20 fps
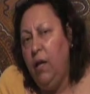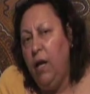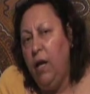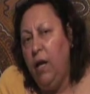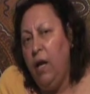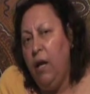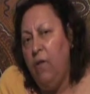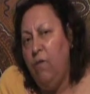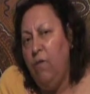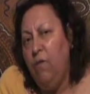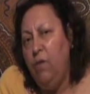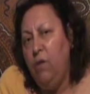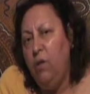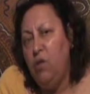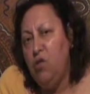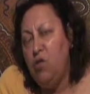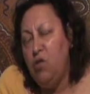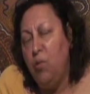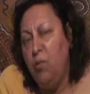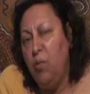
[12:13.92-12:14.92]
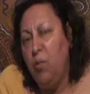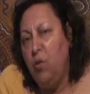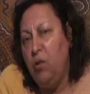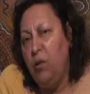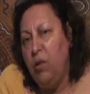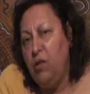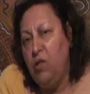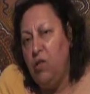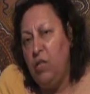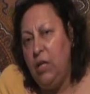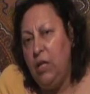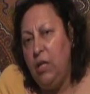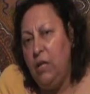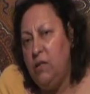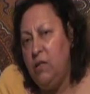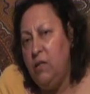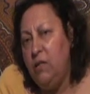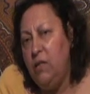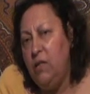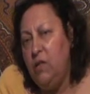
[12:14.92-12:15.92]
and for the support that she
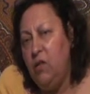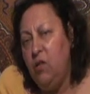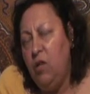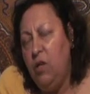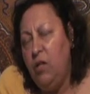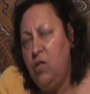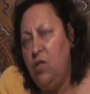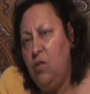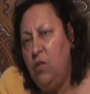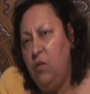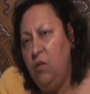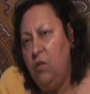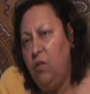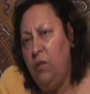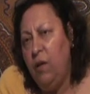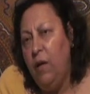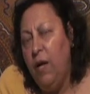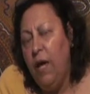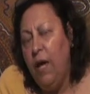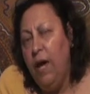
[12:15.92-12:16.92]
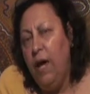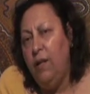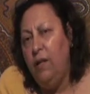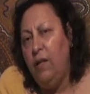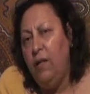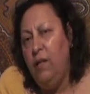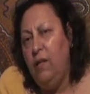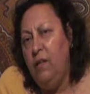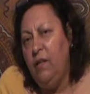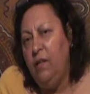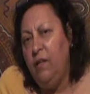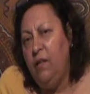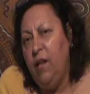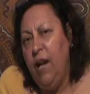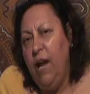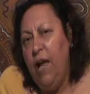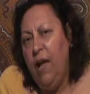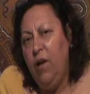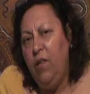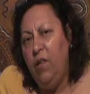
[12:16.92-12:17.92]
gets international. They didn't
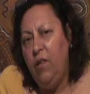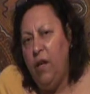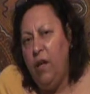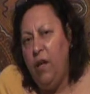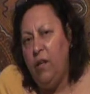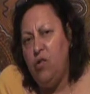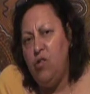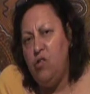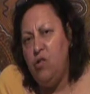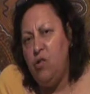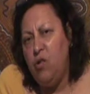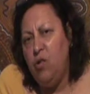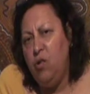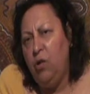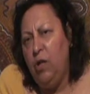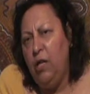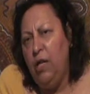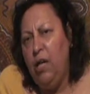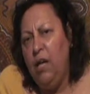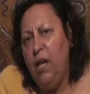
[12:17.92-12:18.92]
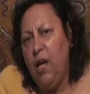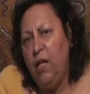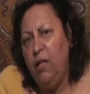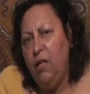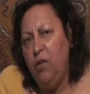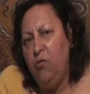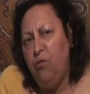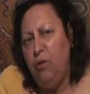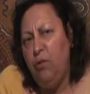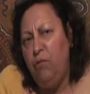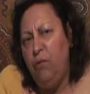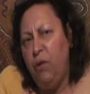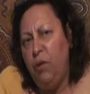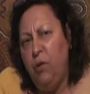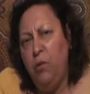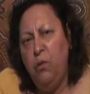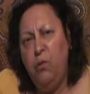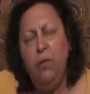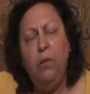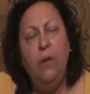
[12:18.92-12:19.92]
allow that, so Liliani
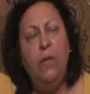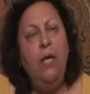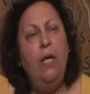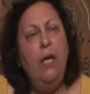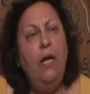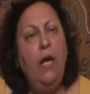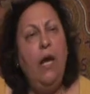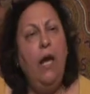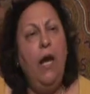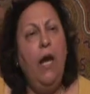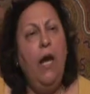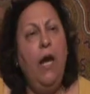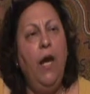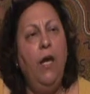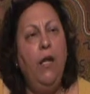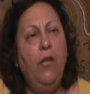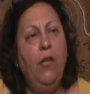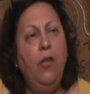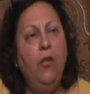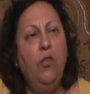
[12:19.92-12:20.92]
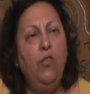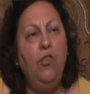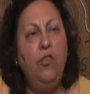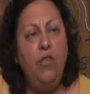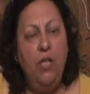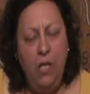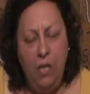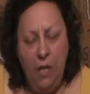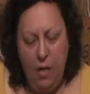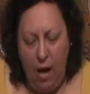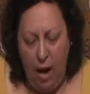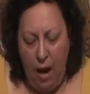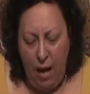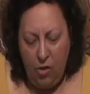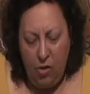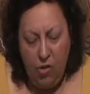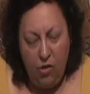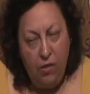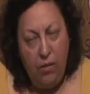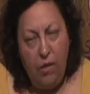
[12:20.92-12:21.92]
rebelled, and she
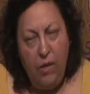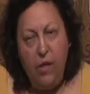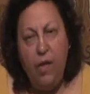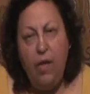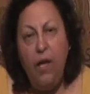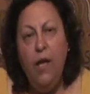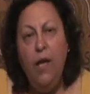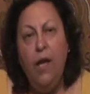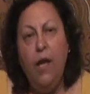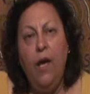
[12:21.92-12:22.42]
actually